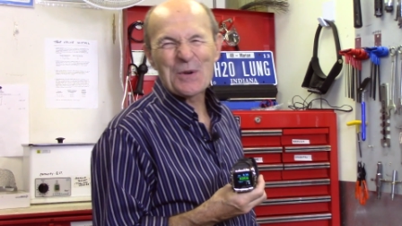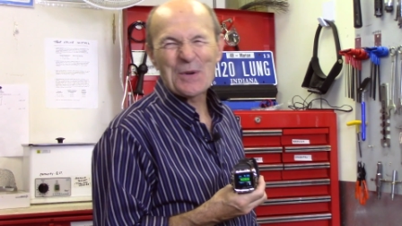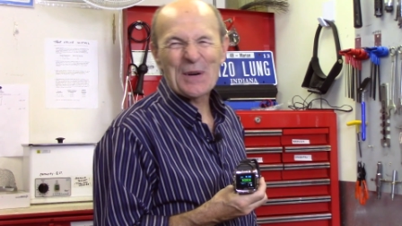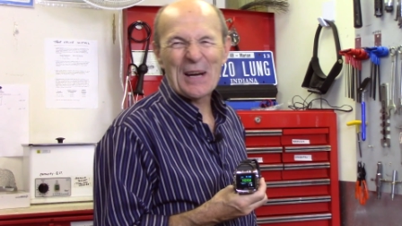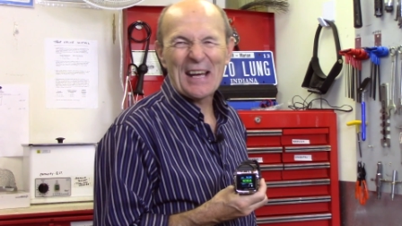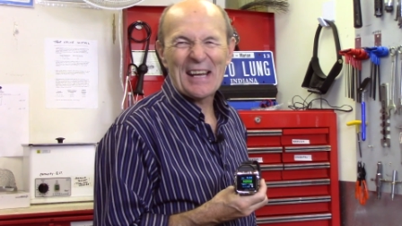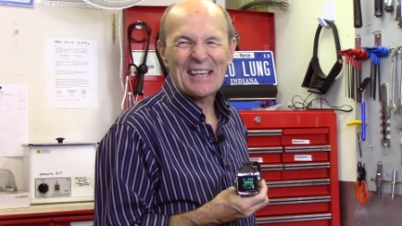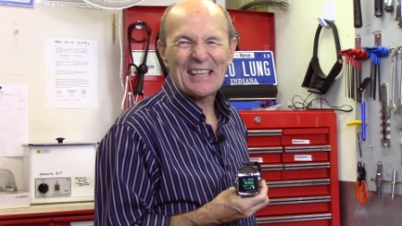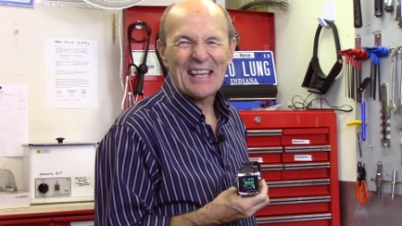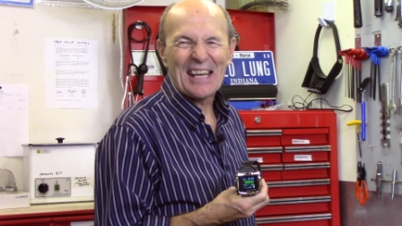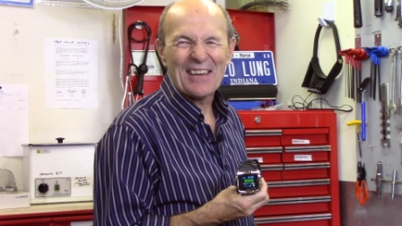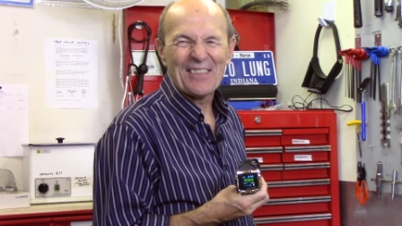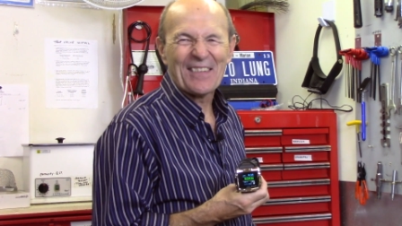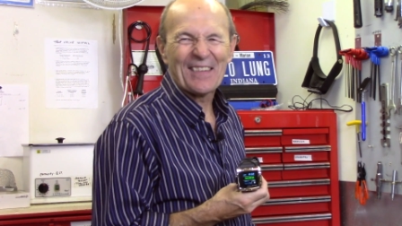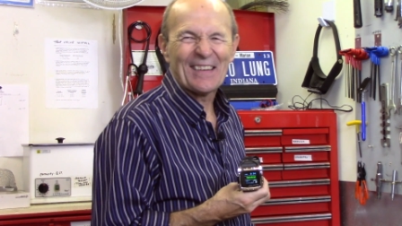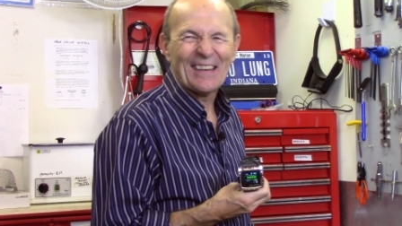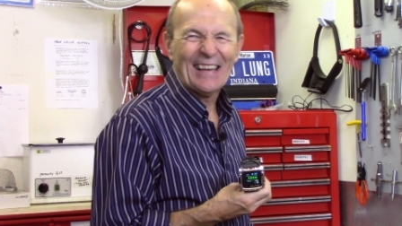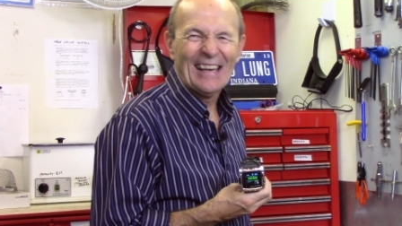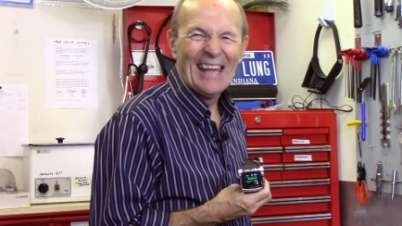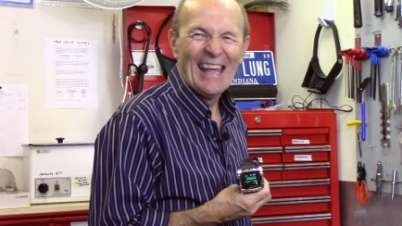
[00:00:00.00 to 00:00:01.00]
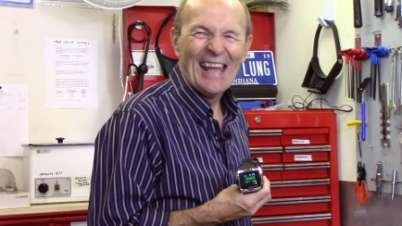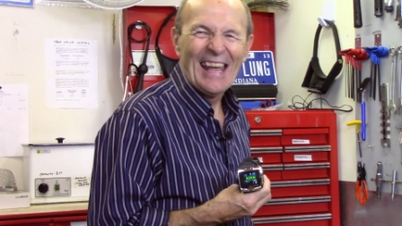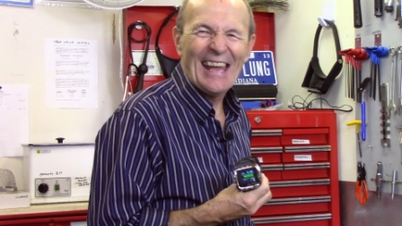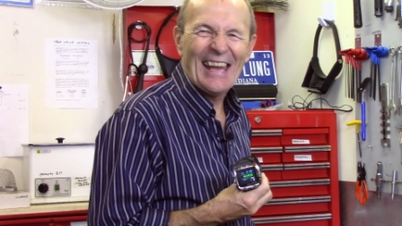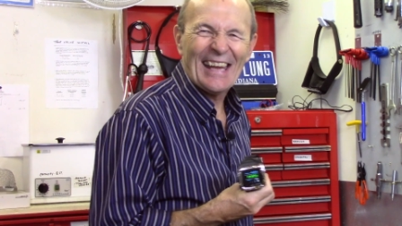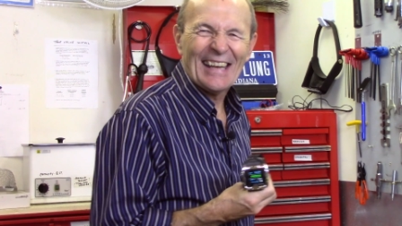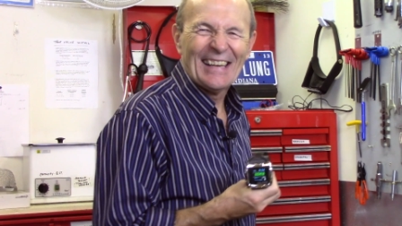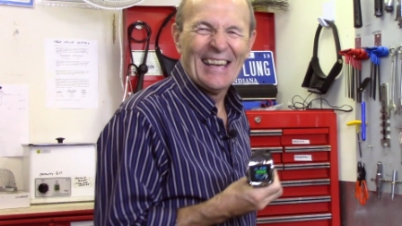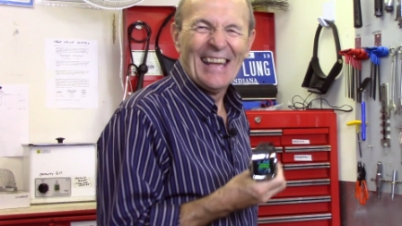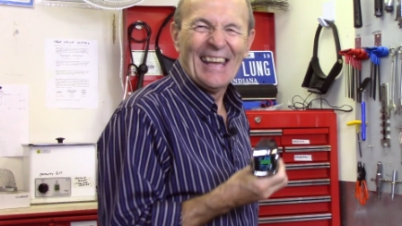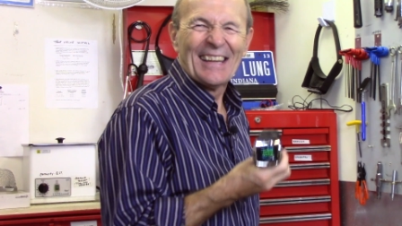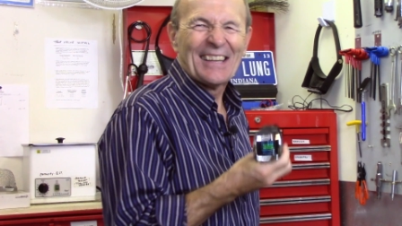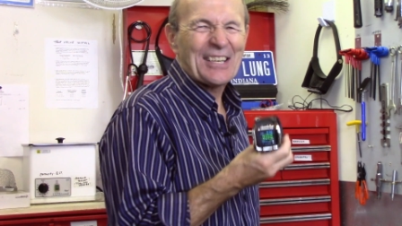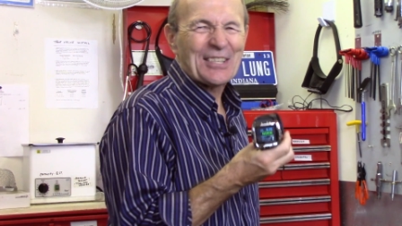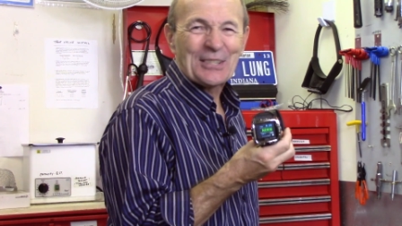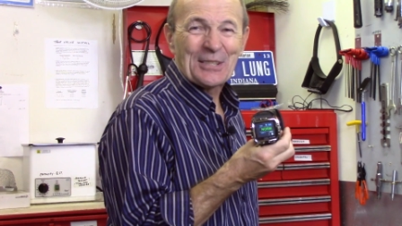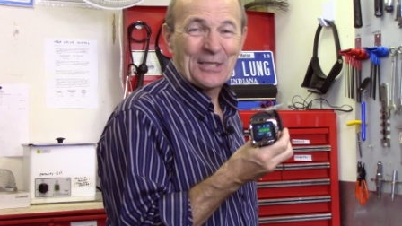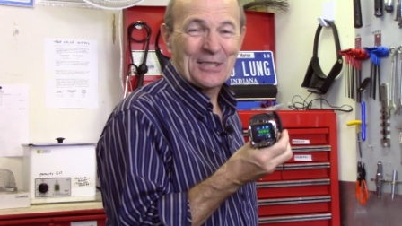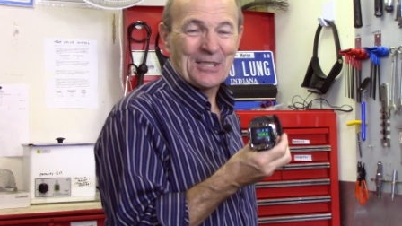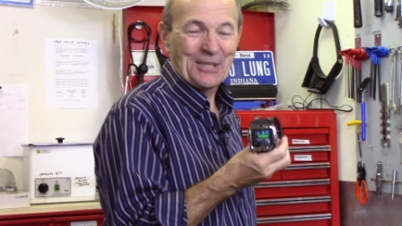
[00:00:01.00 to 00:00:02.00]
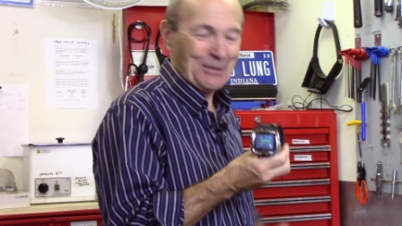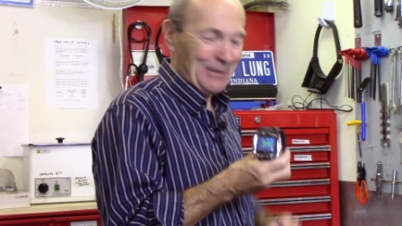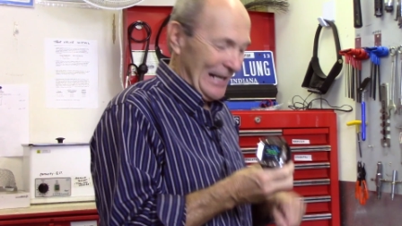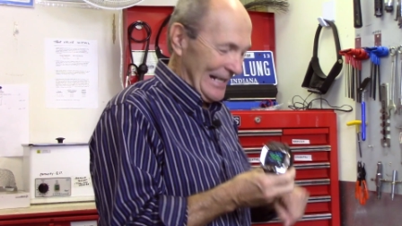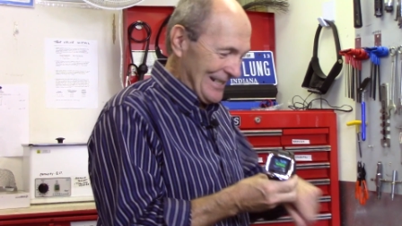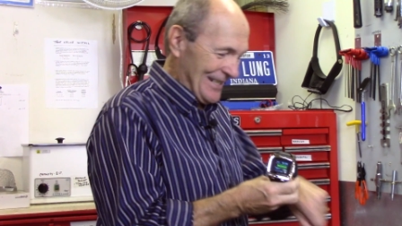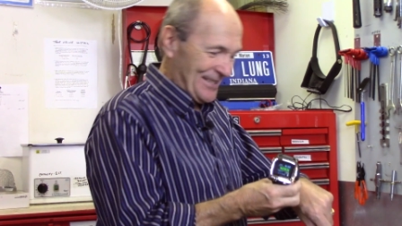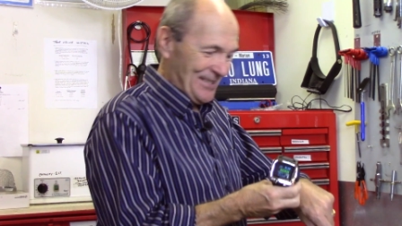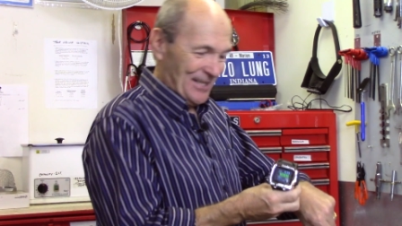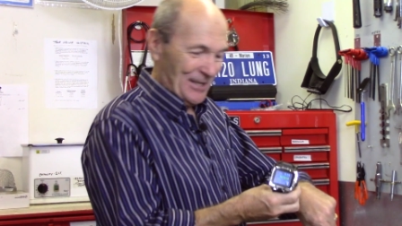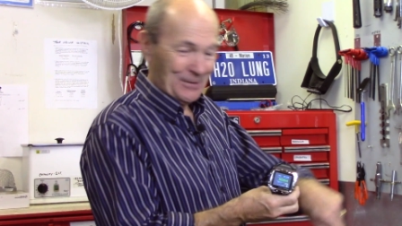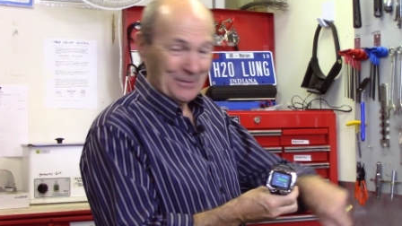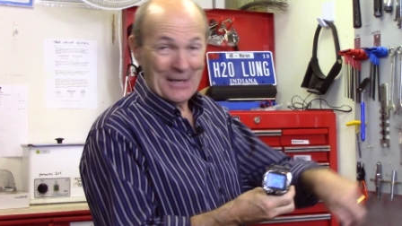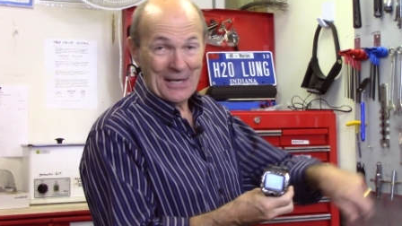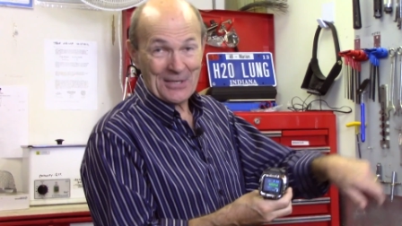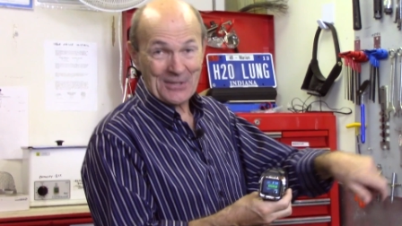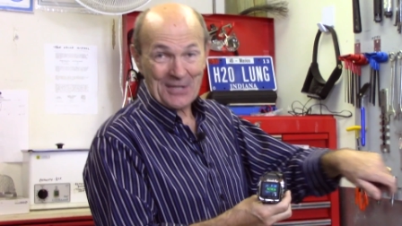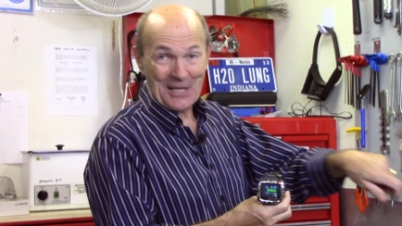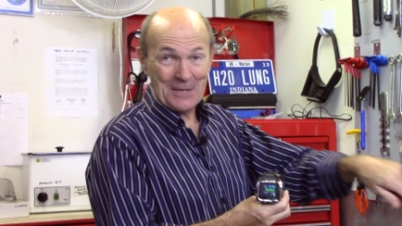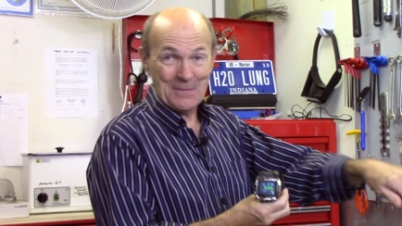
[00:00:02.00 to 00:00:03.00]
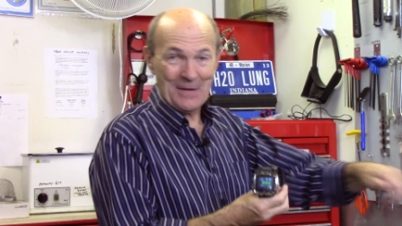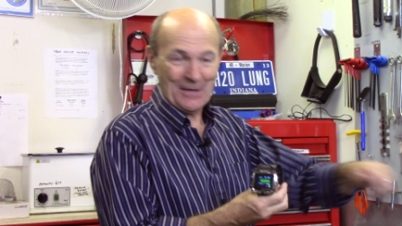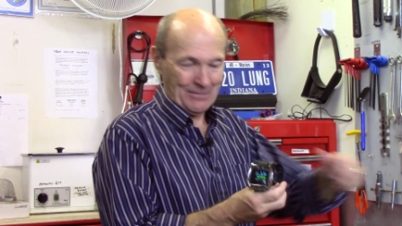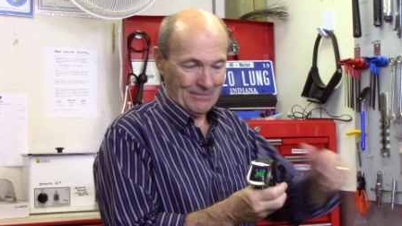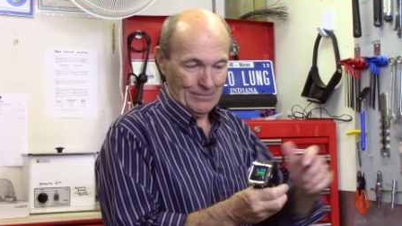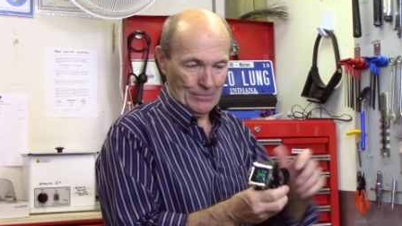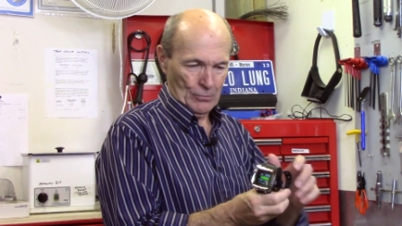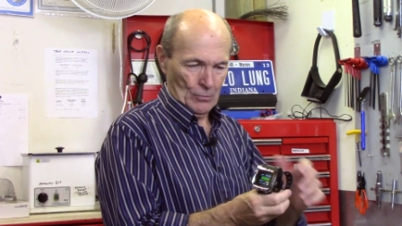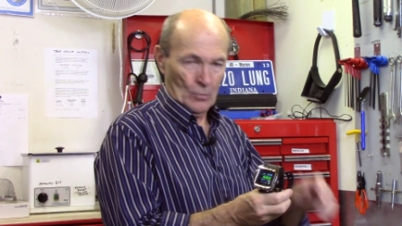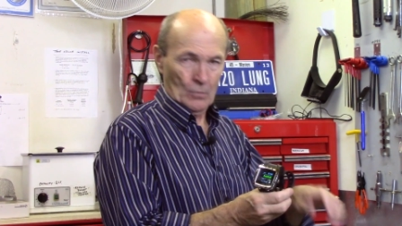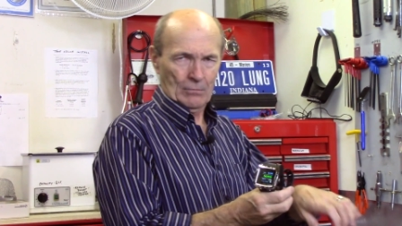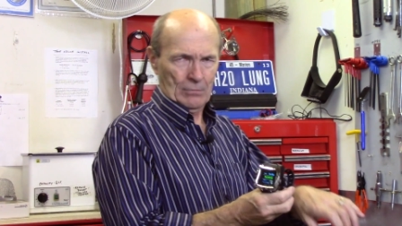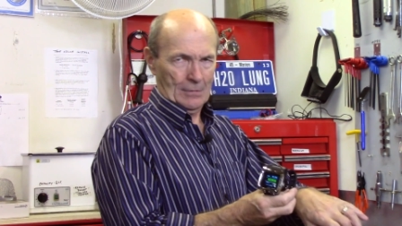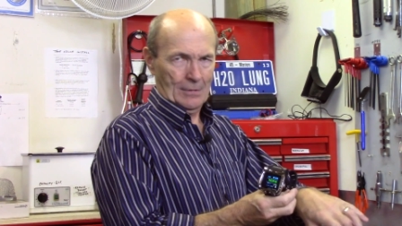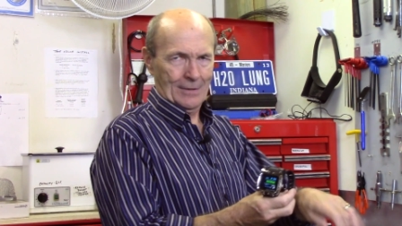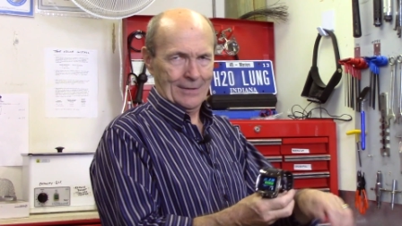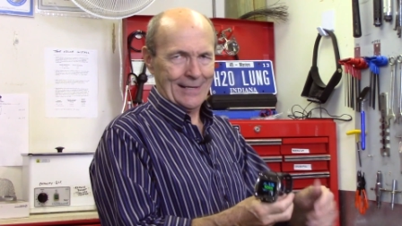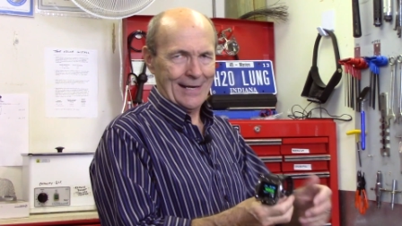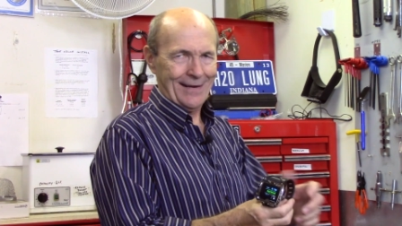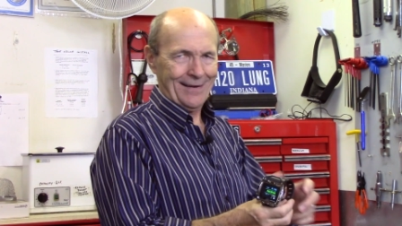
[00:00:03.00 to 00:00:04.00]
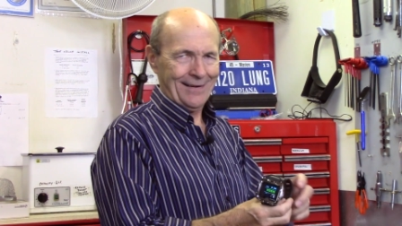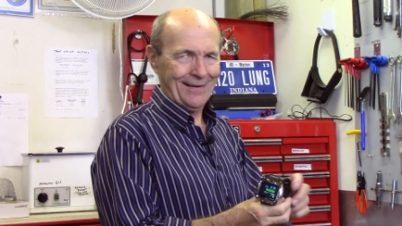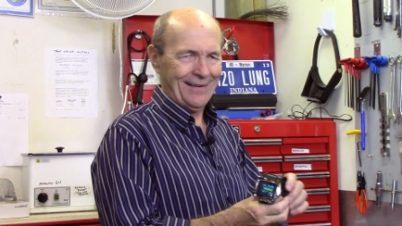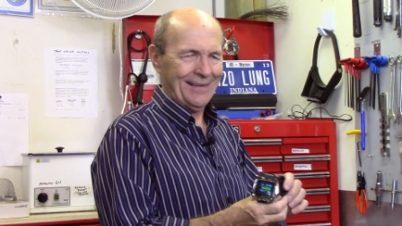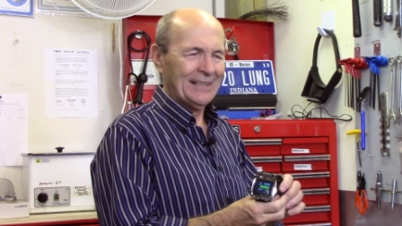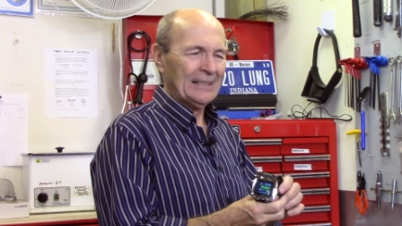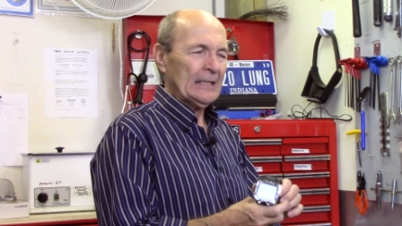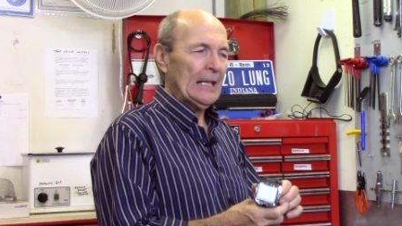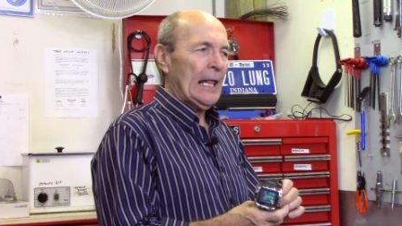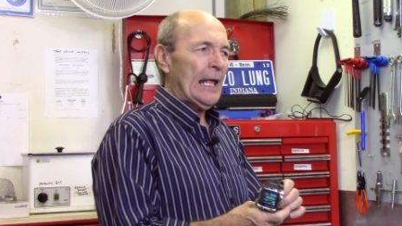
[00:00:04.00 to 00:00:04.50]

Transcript: or whatever. And this looks great on your wrist. I mean, look at it. Eh?